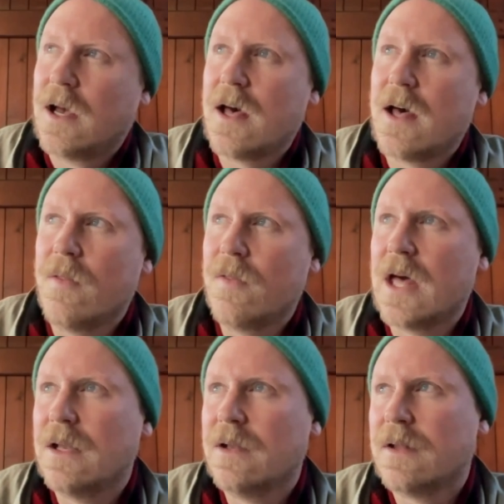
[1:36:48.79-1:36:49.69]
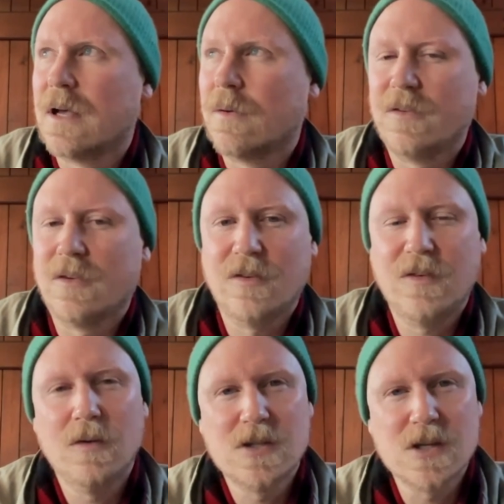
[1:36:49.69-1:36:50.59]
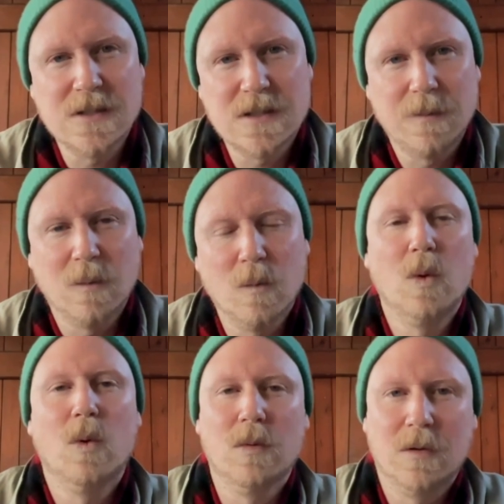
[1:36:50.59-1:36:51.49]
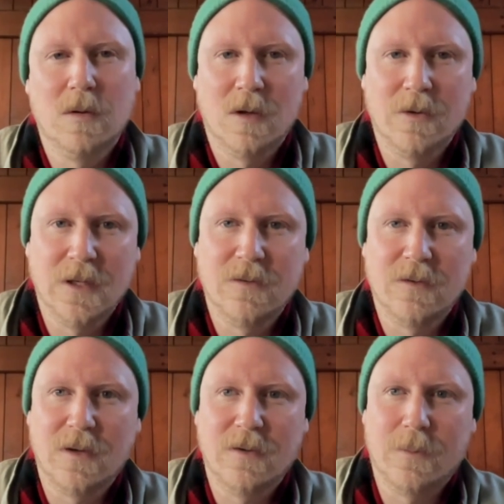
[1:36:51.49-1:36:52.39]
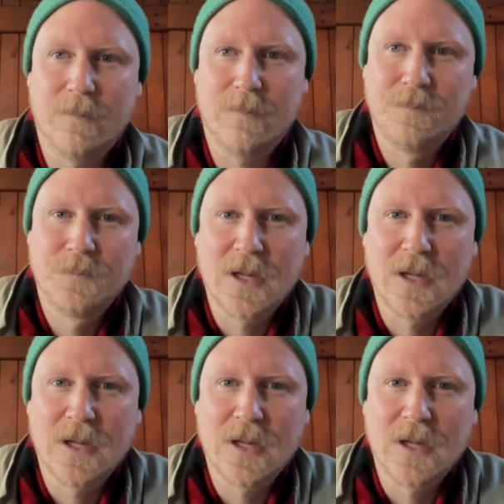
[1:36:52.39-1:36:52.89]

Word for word: And then there was this huge unzipping wall on the inside as well.